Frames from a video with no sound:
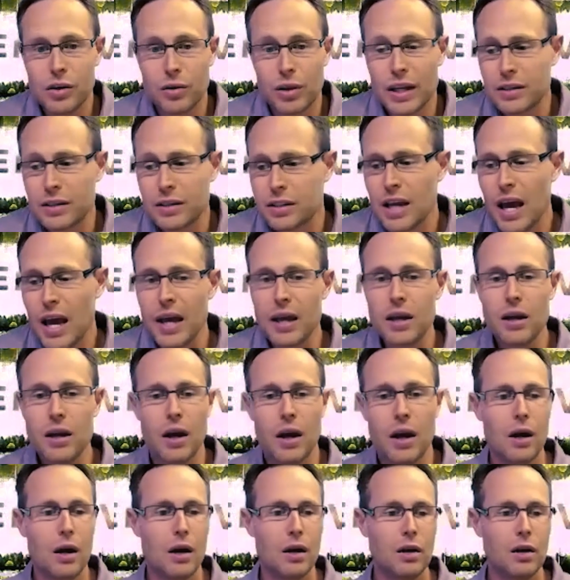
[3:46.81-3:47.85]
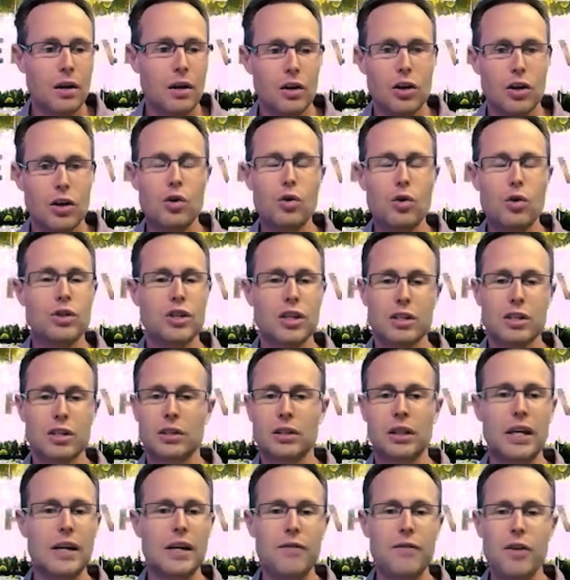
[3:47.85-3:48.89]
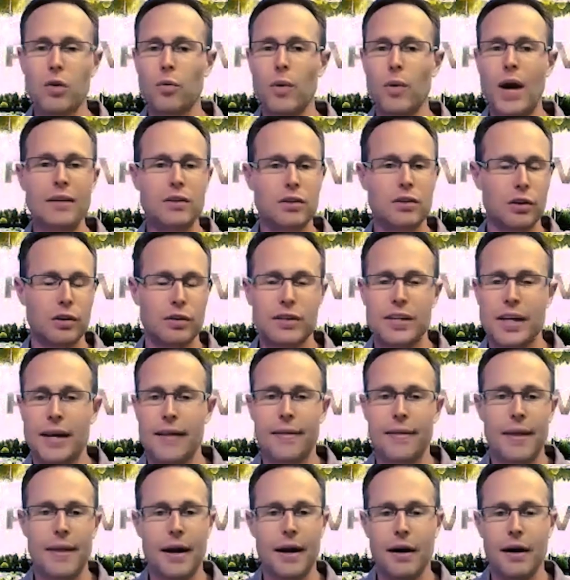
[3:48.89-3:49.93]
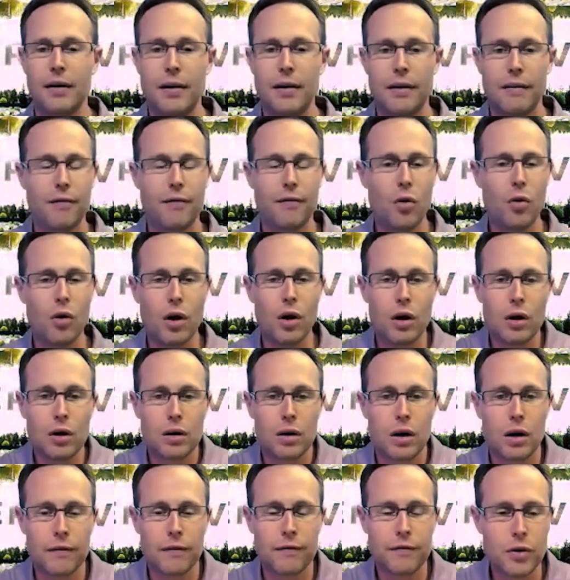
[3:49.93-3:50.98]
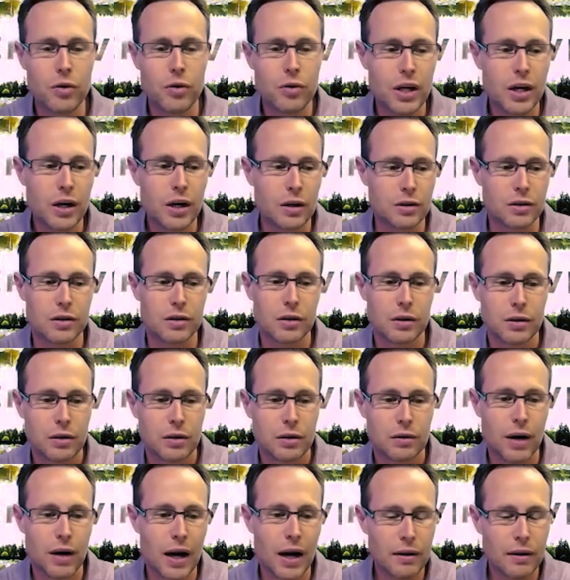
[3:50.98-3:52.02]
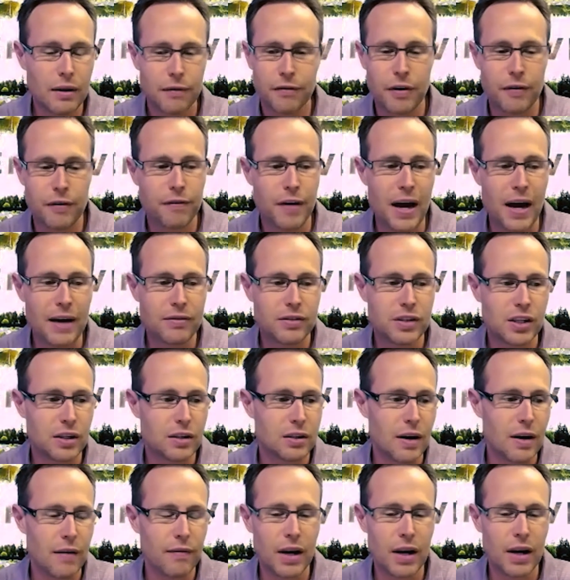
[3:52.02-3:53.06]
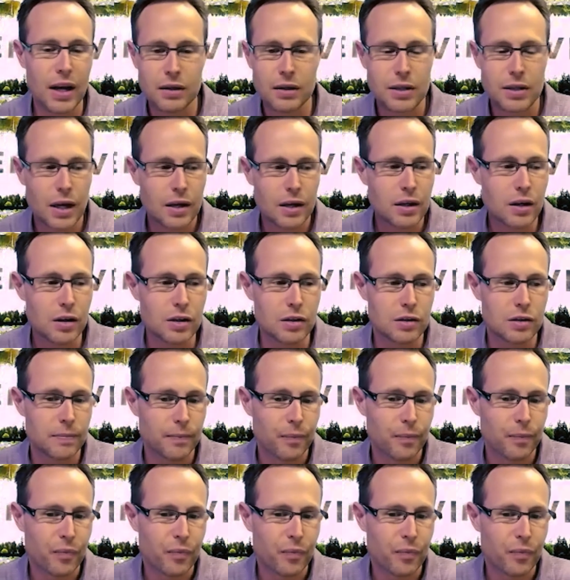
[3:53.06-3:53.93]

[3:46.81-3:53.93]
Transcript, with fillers: Let's say you just leave your renters in there for a few years right? For five, six, seven, eight, ten years.